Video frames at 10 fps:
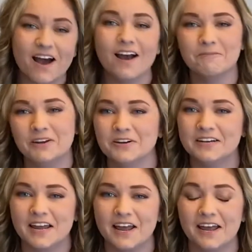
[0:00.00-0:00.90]
I'm here
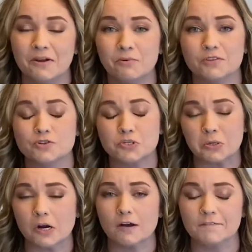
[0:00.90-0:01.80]
today with a short
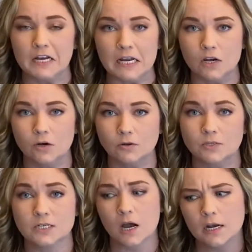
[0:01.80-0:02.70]
art video
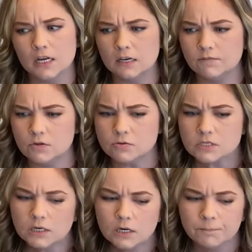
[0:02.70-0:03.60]
to kind of give you
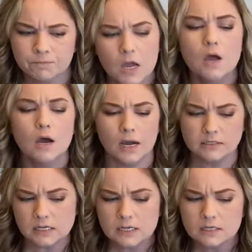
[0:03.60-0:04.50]
some
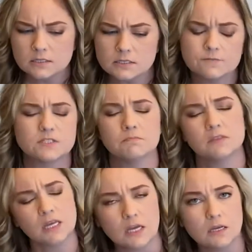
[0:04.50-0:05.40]
ideas of some
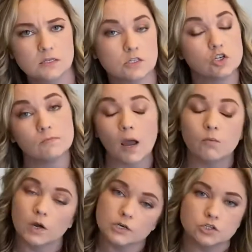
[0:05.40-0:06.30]
things that you might
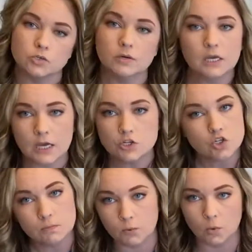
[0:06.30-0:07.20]
want to do in case
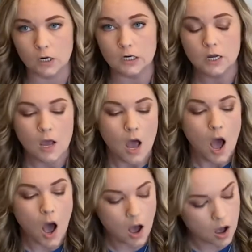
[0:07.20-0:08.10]
you're bored.
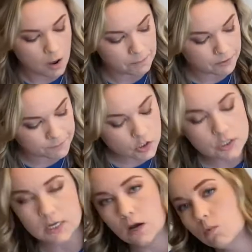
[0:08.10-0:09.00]
The first
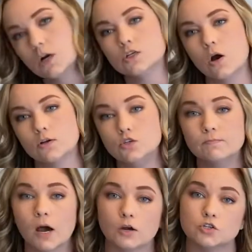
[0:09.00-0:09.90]
thing I want to talk to you
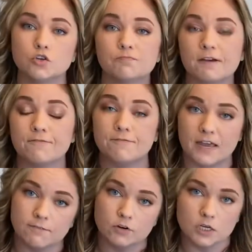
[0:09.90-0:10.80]
about are two of my
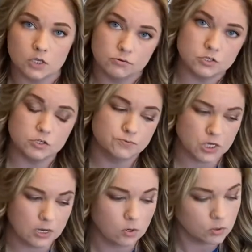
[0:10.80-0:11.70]
favorite YouTube
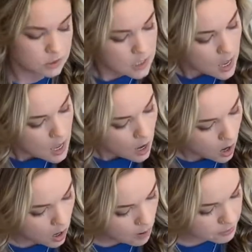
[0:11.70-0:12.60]
channels.
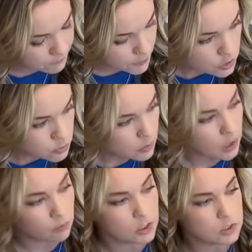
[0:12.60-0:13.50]
The first one
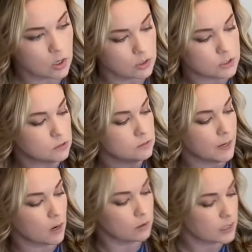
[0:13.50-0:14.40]
I want to talk to you
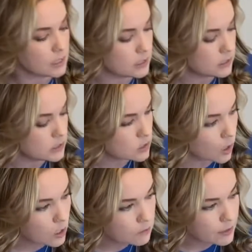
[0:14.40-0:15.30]
about is
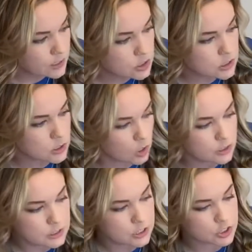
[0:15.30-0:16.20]
Artrageous
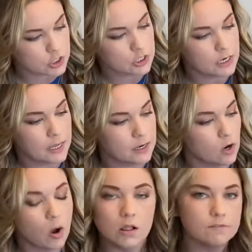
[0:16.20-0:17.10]
Art Teacher, and
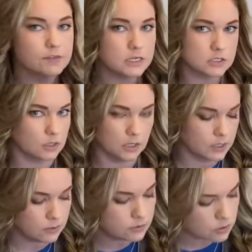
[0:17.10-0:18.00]
all of these are
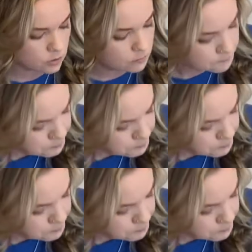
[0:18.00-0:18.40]
YouTube.